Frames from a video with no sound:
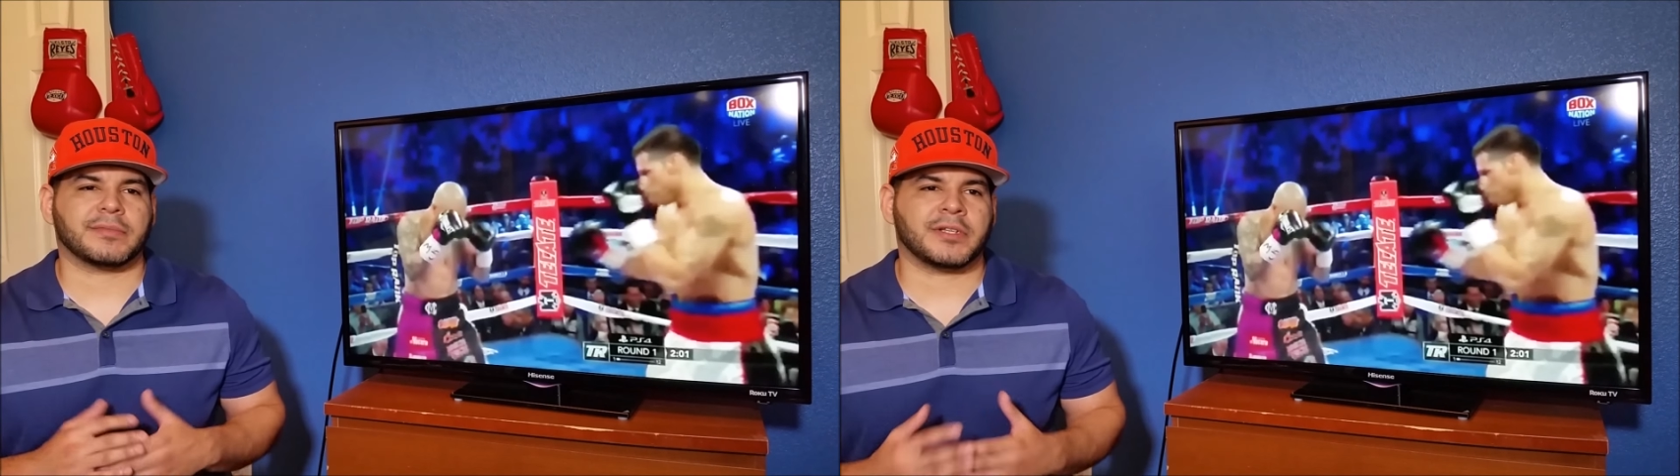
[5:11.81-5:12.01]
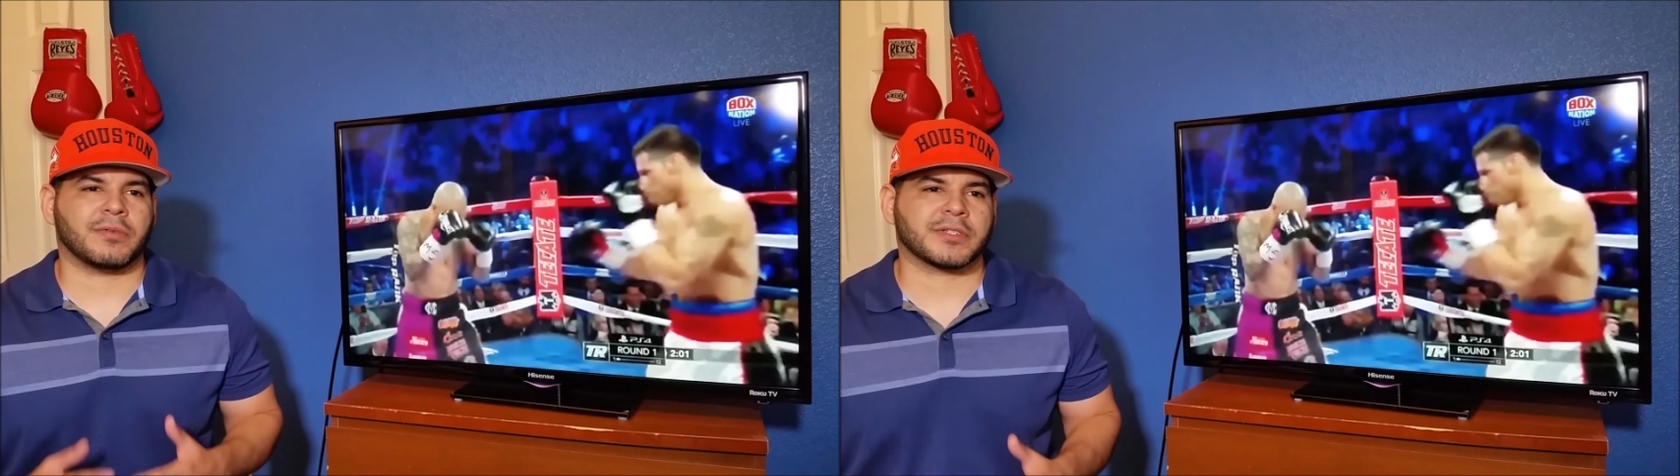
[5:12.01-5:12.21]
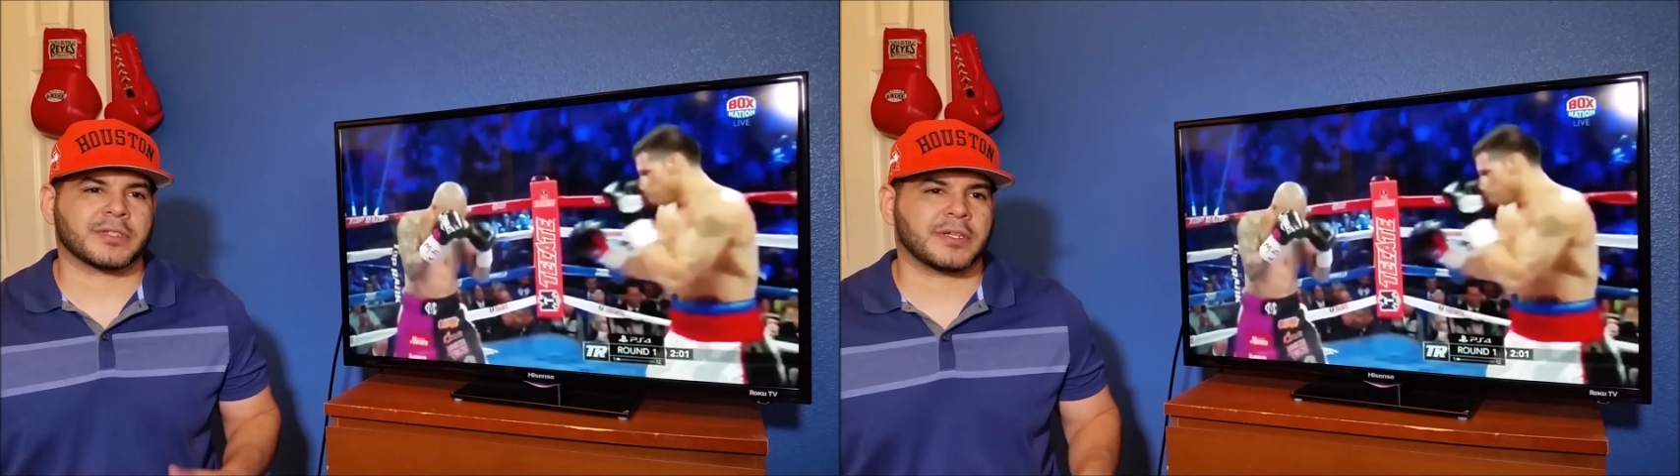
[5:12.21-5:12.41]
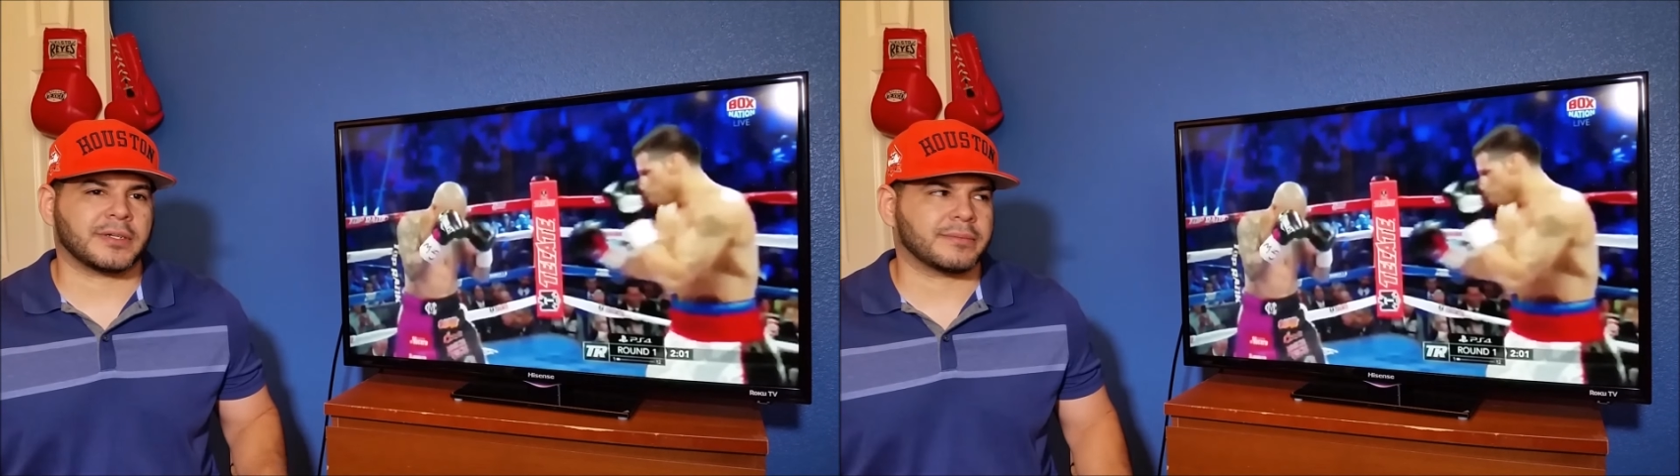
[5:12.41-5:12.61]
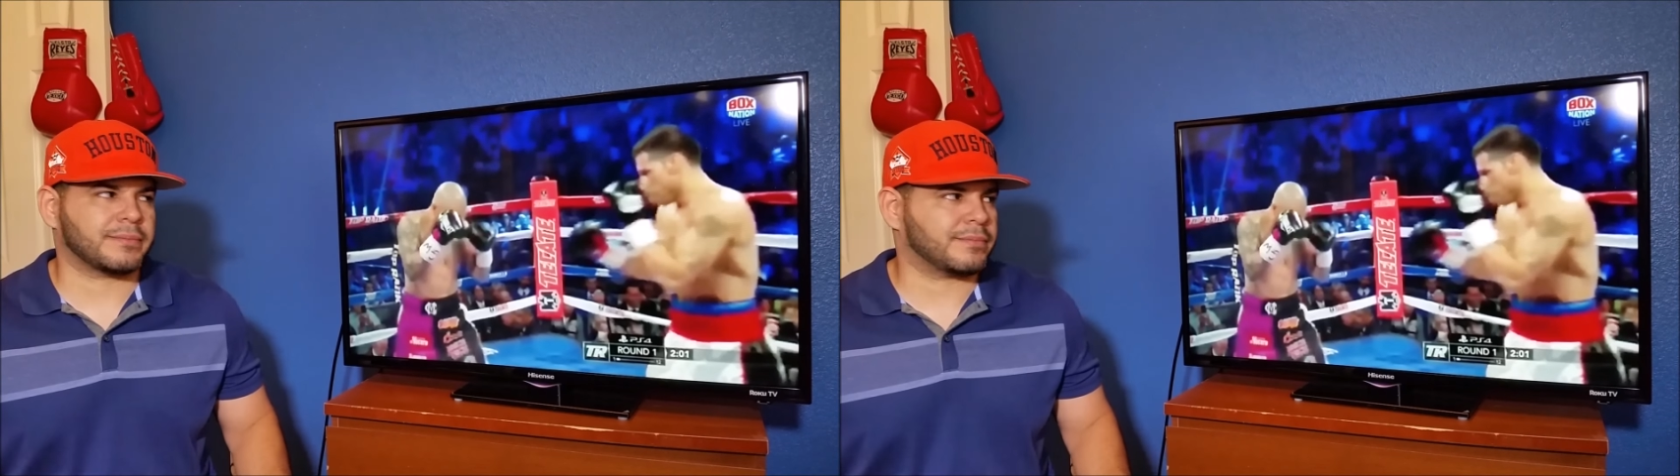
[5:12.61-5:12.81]
He wasn't
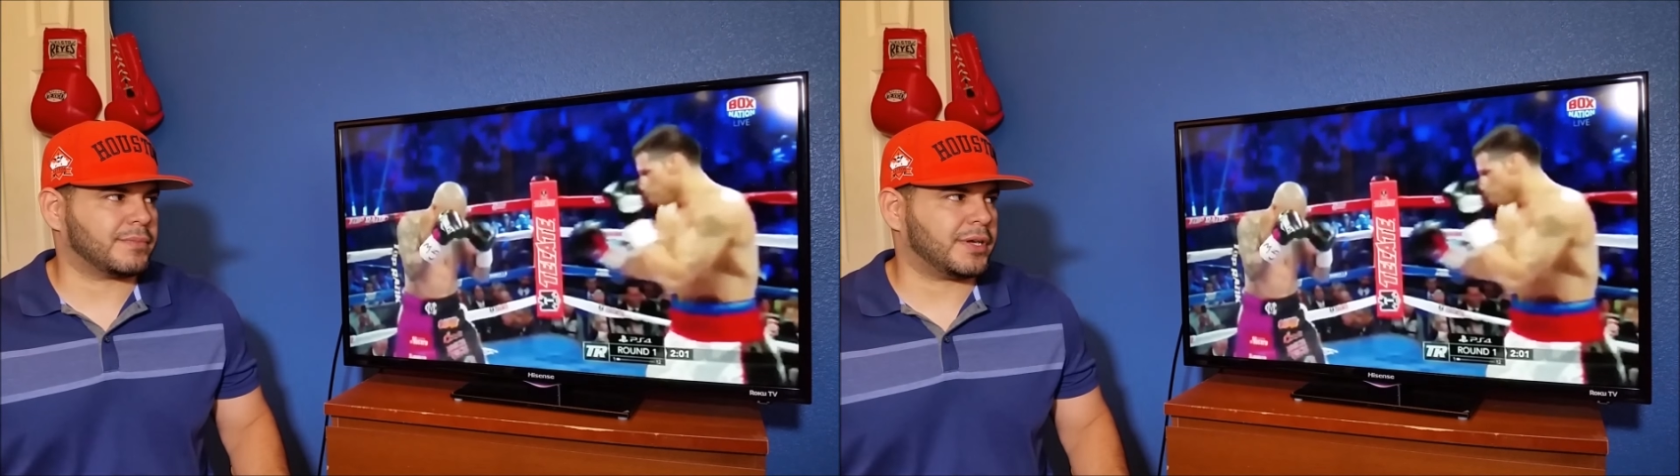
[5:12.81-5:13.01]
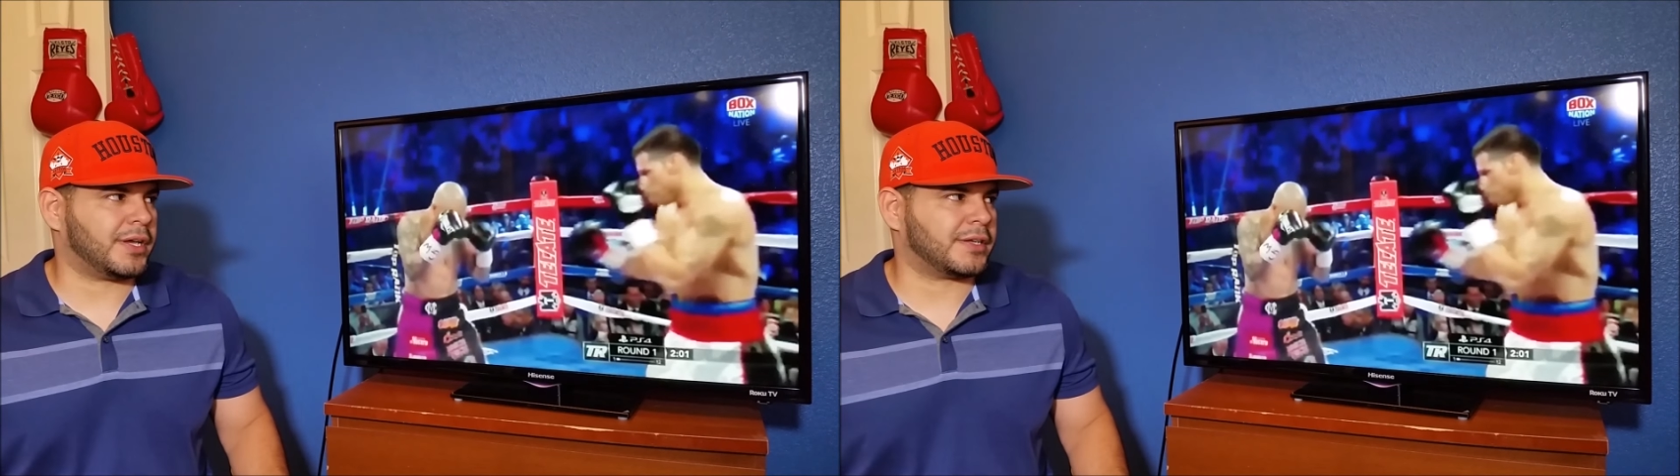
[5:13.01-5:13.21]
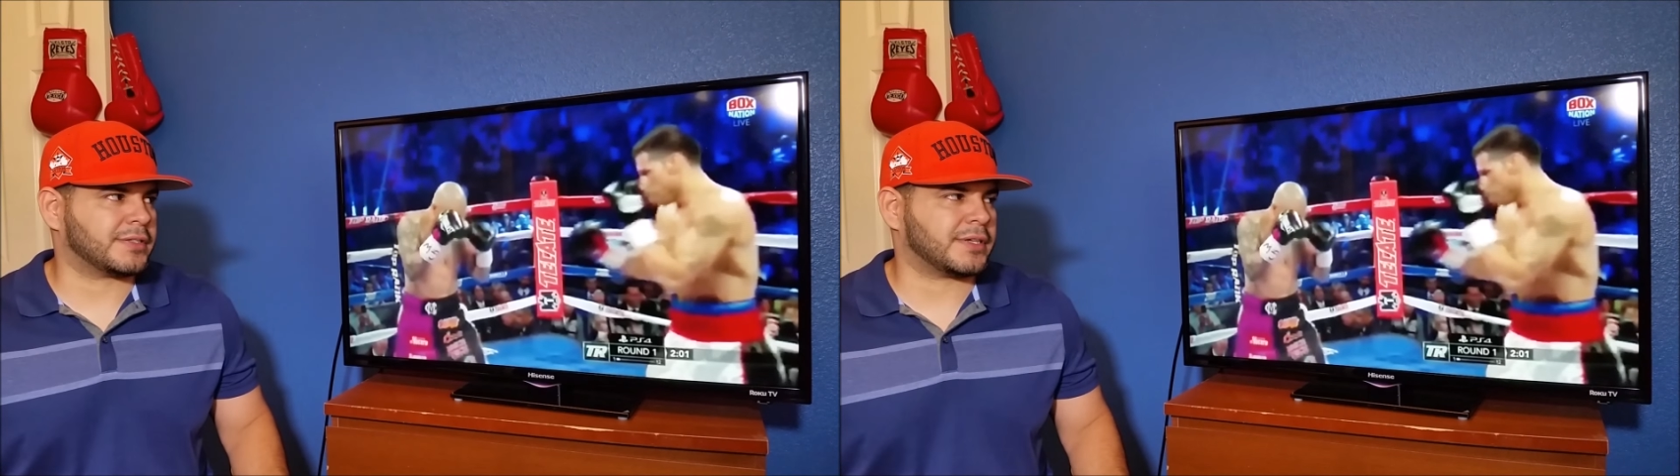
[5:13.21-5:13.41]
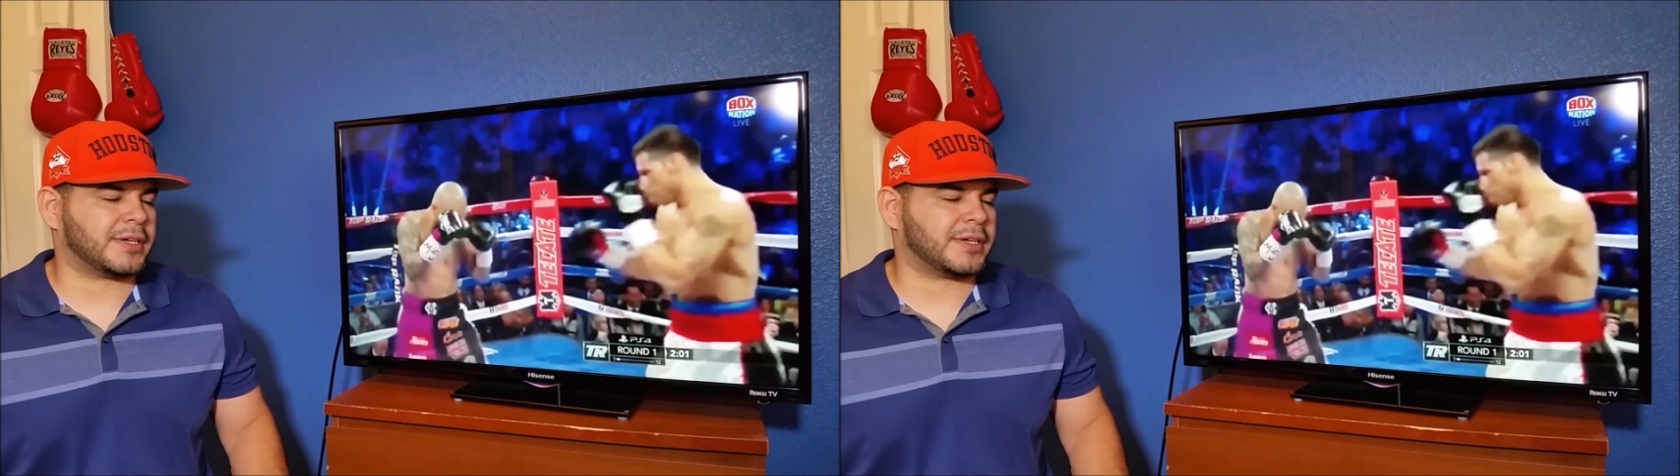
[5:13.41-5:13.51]
as